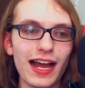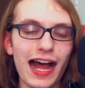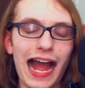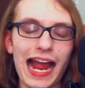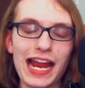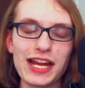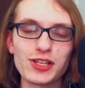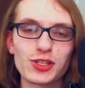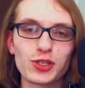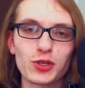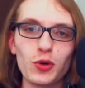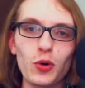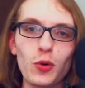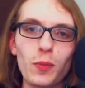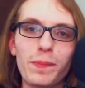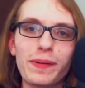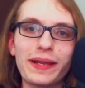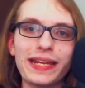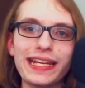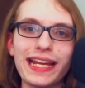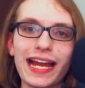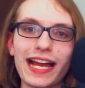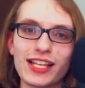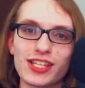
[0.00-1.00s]
school
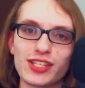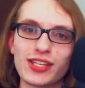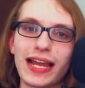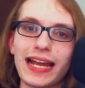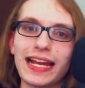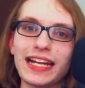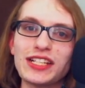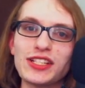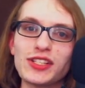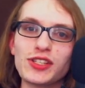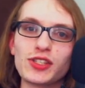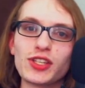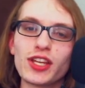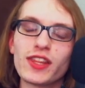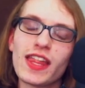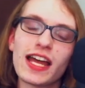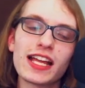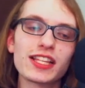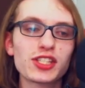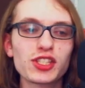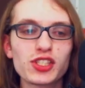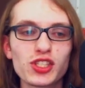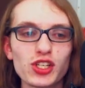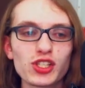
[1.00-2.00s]
PSAs, and
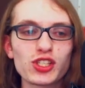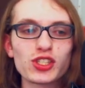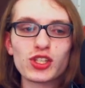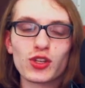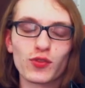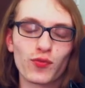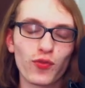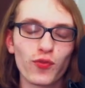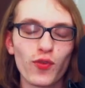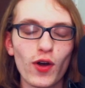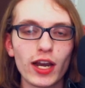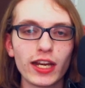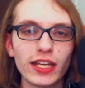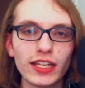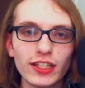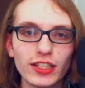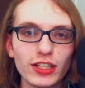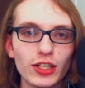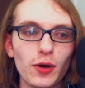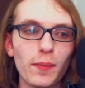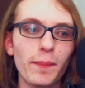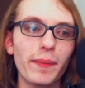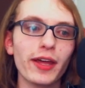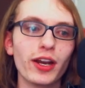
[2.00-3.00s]
that's just a funny
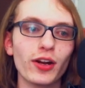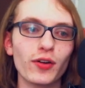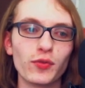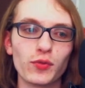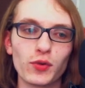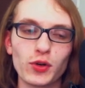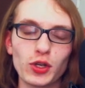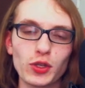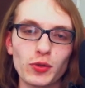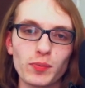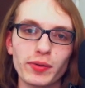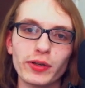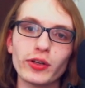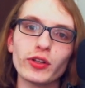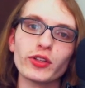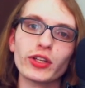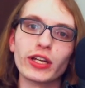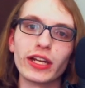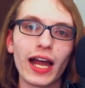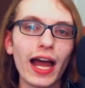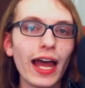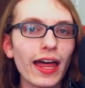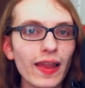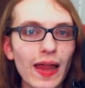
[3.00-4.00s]
little bit of world
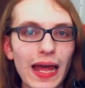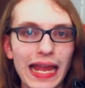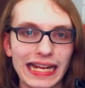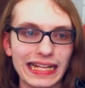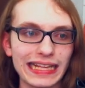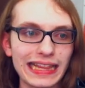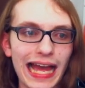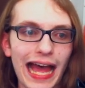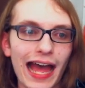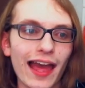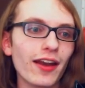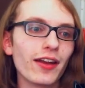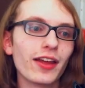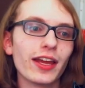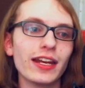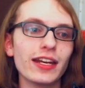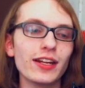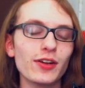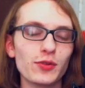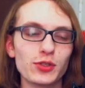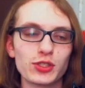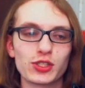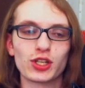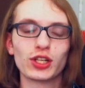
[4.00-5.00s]
building. I like that, and
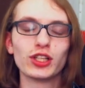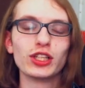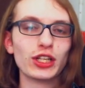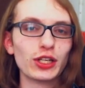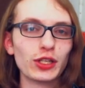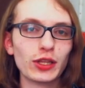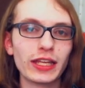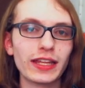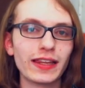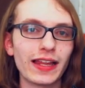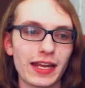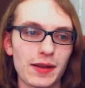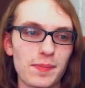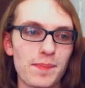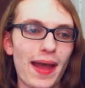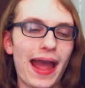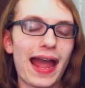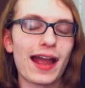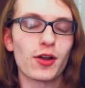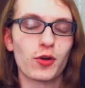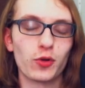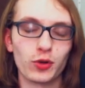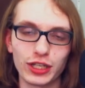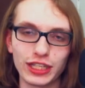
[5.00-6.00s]
it was clearly like
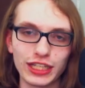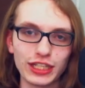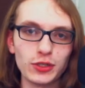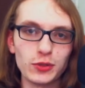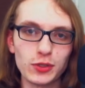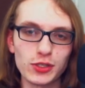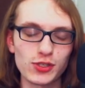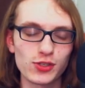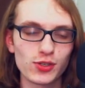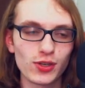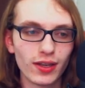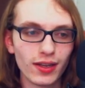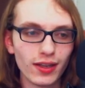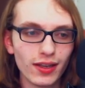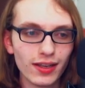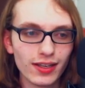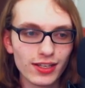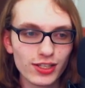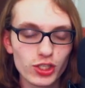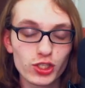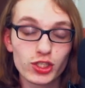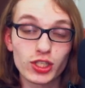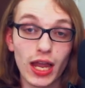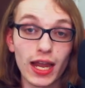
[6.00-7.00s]
back when he was
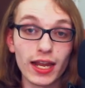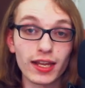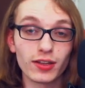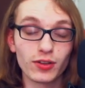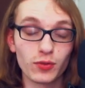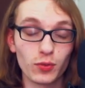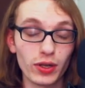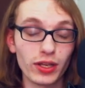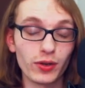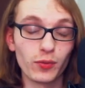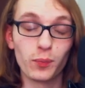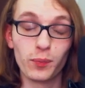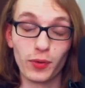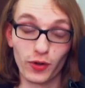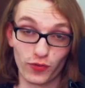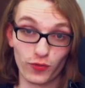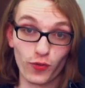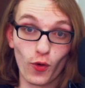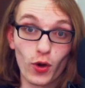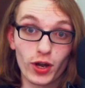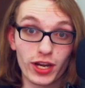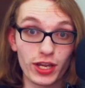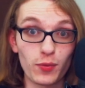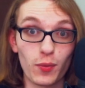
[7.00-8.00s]

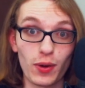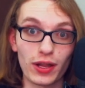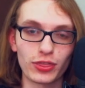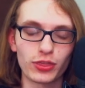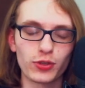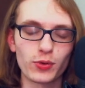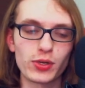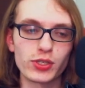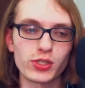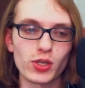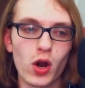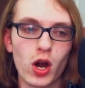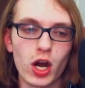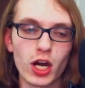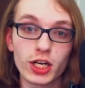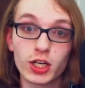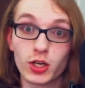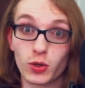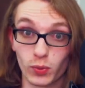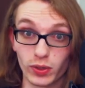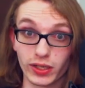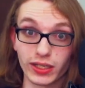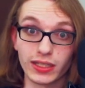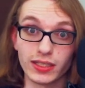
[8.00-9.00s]
before he went through his
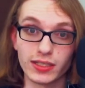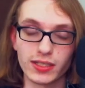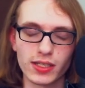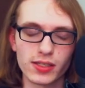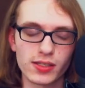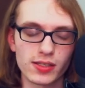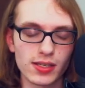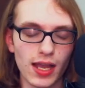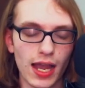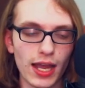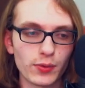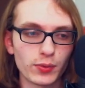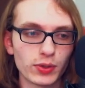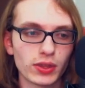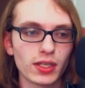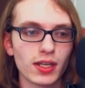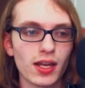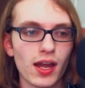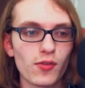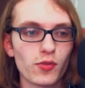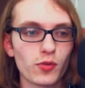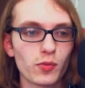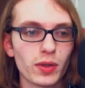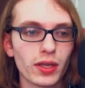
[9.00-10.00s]
arc when he did side with the
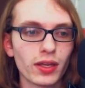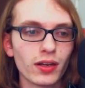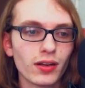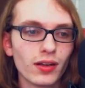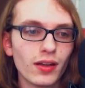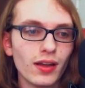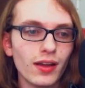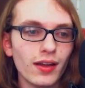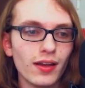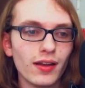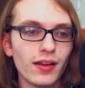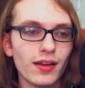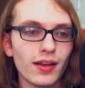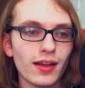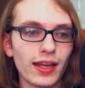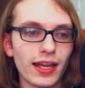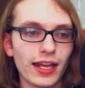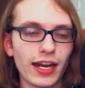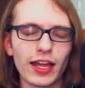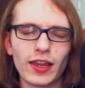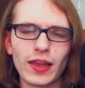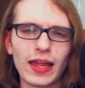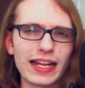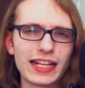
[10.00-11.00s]
government. And
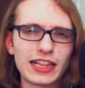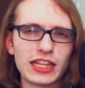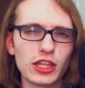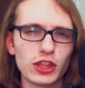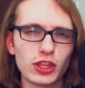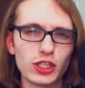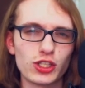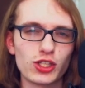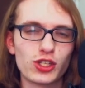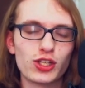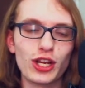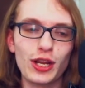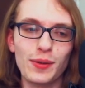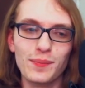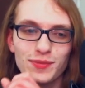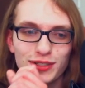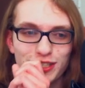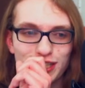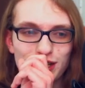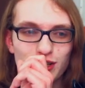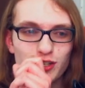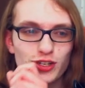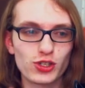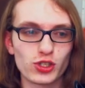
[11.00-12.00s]
I like that the gym
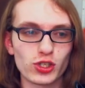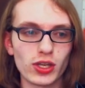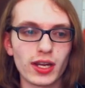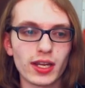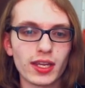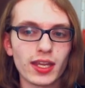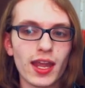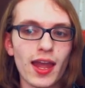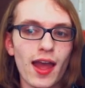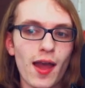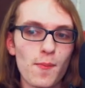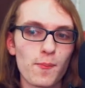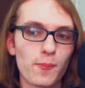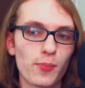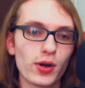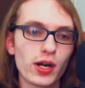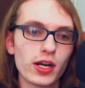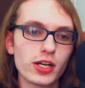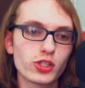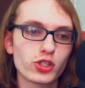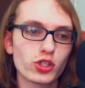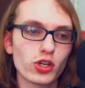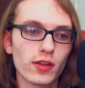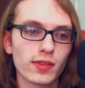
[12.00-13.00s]
teacher's like, yeah, I'm pretty
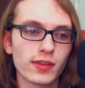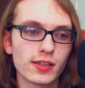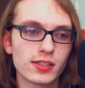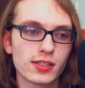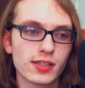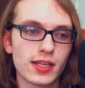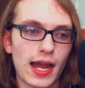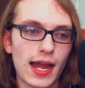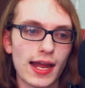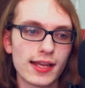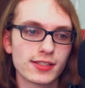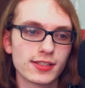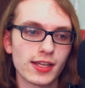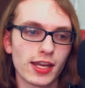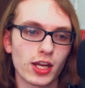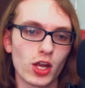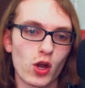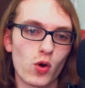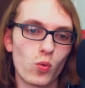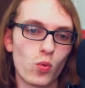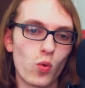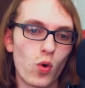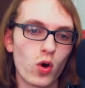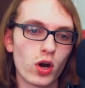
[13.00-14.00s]
sure this guy's like a
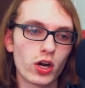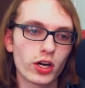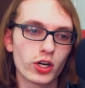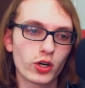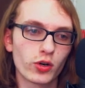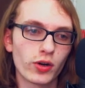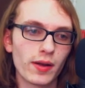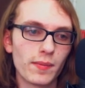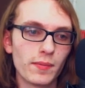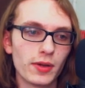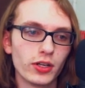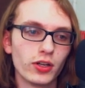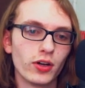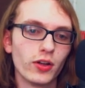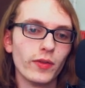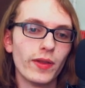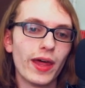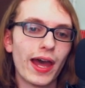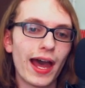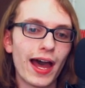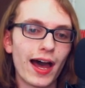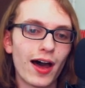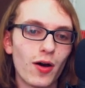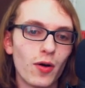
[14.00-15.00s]
war criminal
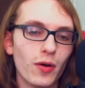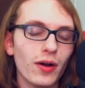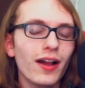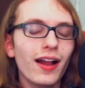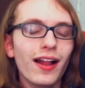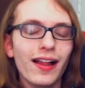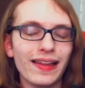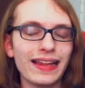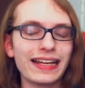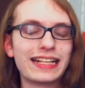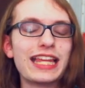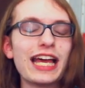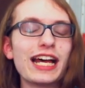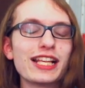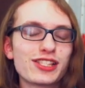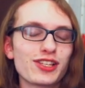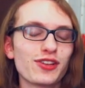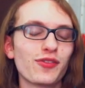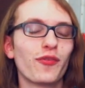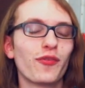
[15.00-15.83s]
now. Like that's